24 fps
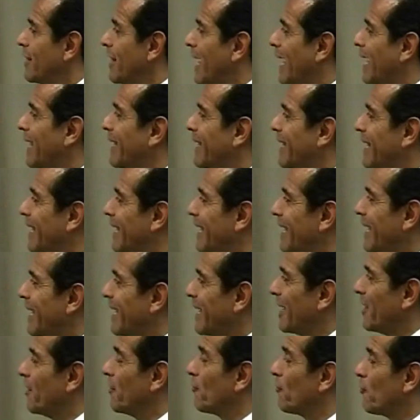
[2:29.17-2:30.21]
that
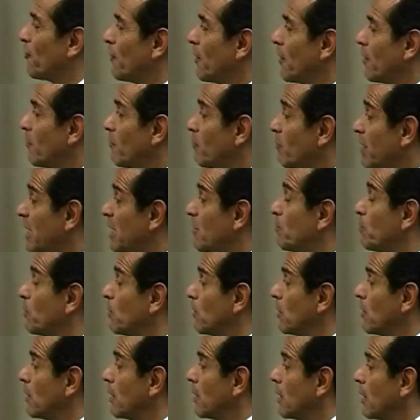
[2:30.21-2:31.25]
if
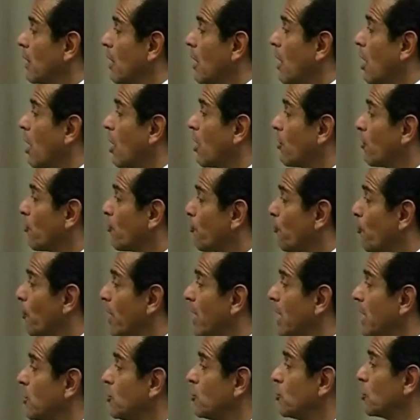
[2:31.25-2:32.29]
people are
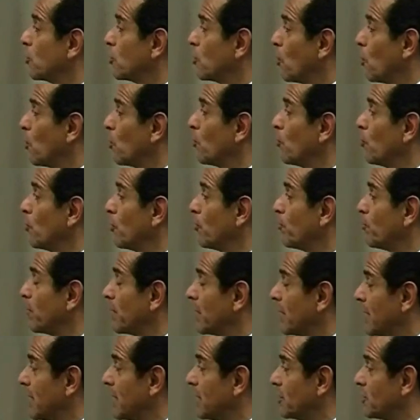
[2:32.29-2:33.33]
afraid to go to the
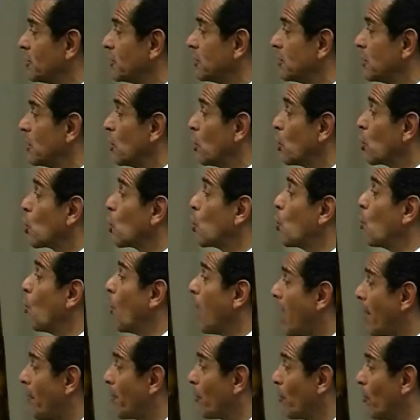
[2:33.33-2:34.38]
police,
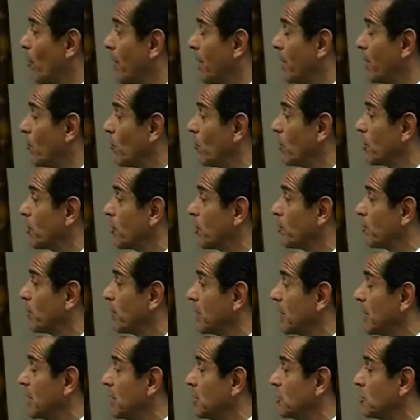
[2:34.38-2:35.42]
cooperate with the
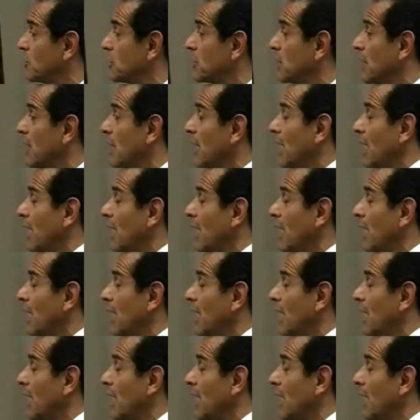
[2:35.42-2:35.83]
police,